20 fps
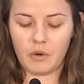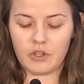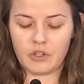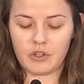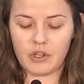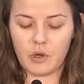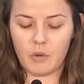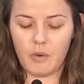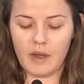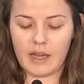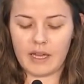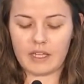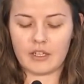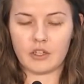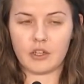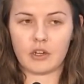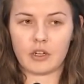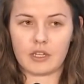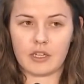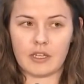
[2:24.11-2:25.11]
wondering why
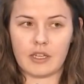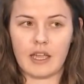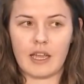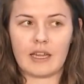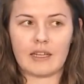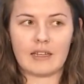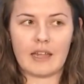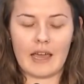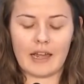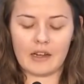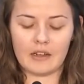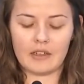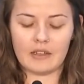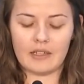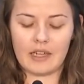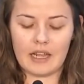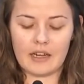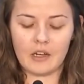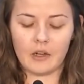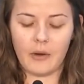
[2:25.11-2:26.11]
Turkey, a
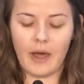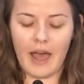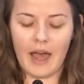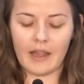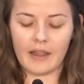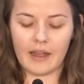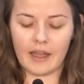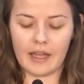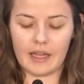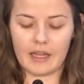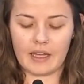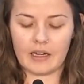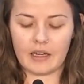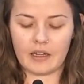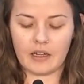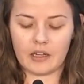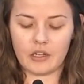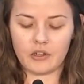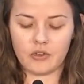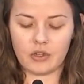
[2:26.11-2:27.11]
NATO ally and
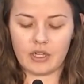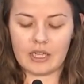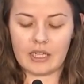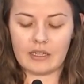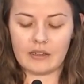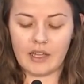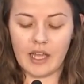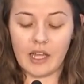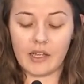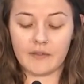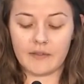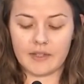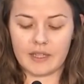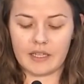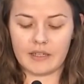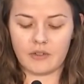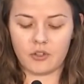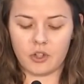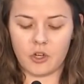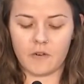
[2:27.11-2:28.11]
a country he
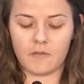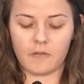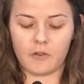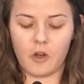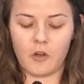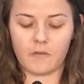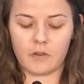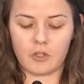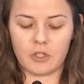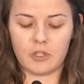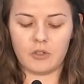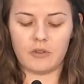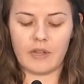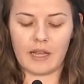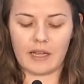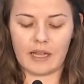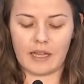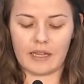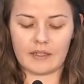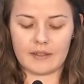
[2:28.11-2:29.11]
loves and has served for over two
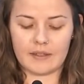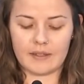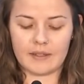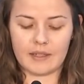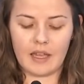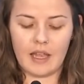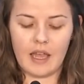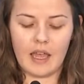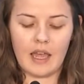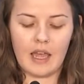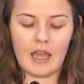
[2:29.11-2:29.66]
decades,